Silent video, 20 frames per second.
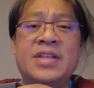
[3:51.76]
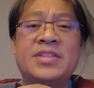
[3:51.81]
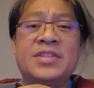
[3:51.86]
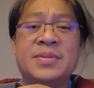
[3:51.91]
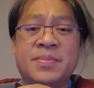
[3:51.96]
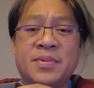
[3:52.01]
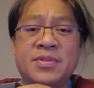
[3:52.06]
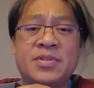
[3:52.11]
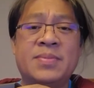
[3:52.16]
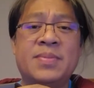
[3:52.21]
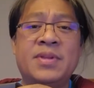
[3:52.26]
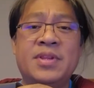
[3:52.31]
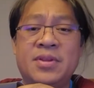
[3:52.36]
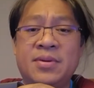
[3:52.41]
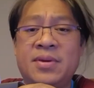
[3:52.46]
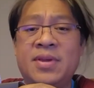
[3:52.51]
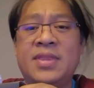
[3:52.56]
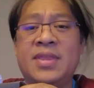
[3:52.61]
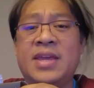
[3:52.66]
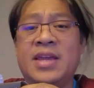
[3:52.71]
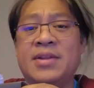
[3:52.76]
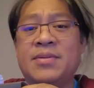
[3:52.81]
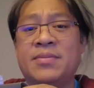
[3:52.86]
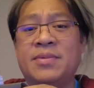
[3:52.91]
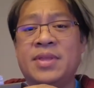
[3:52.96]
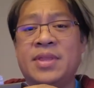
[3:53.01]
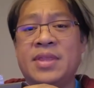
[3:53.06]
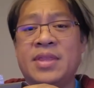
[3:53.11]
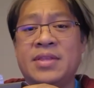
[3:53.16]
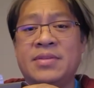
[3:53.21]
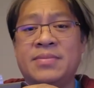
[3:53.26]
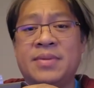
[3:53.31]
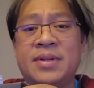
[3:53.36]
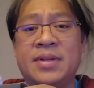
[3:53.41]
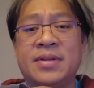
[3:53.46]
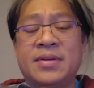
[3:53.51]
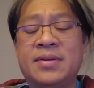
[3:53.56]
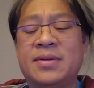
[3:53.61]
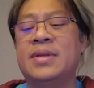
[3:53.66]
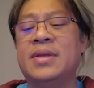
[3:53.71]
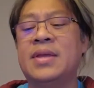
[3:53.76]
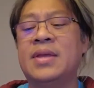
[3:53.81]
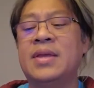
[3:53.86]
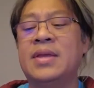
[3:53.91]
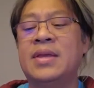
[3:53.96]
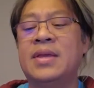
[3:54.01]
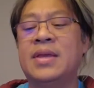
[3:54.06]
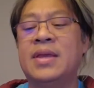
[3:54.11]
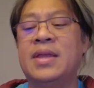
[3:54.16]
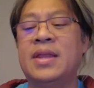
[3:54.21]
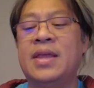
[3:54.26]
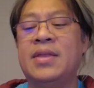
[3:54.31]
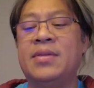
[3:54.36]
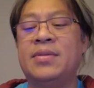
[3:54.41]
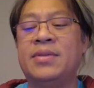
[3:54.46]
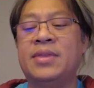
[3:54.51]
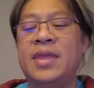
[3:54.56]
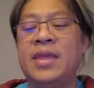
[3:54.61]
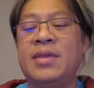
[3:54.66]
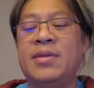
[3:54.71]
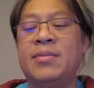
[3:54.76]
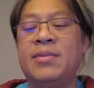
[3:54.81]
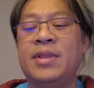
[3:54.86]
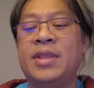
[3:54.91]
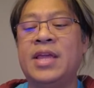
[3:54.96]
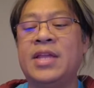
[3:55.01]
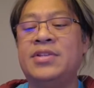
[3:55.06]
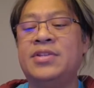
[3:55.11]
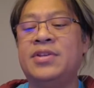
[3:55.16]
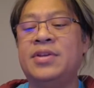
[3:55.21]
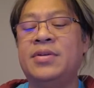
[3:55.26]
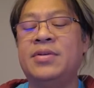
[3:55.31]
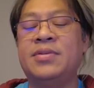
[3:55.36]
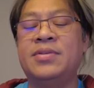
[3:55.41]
supposed to be doing that with this one, and I don't think it will let you.